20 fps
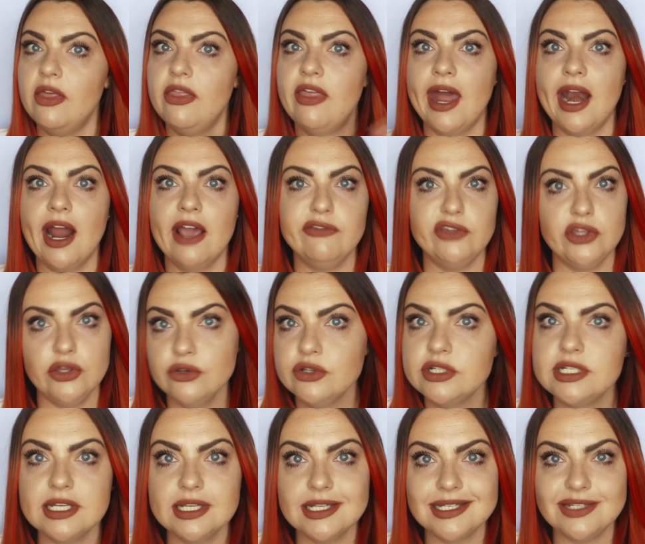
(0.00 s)
that I've
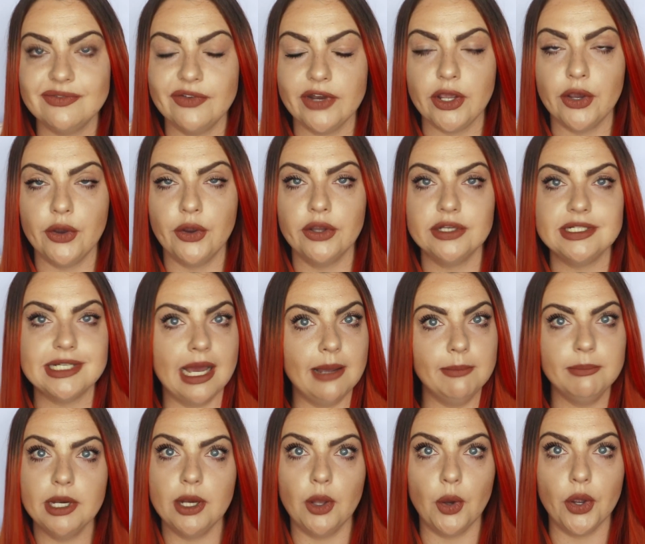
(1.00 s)
used in this video
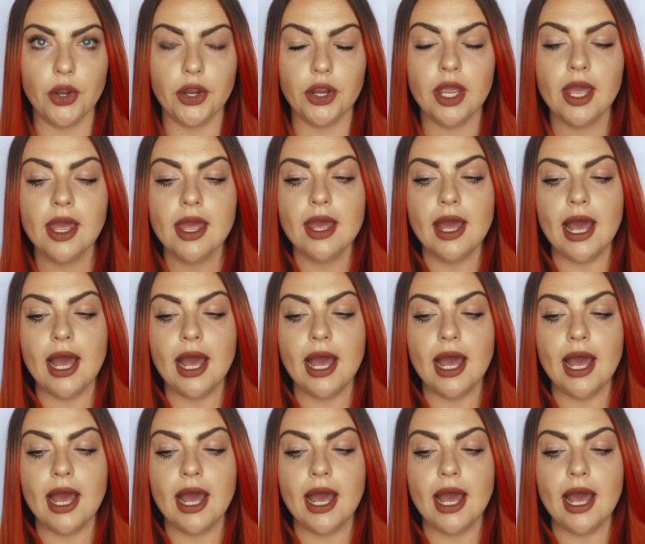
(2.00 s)
down below.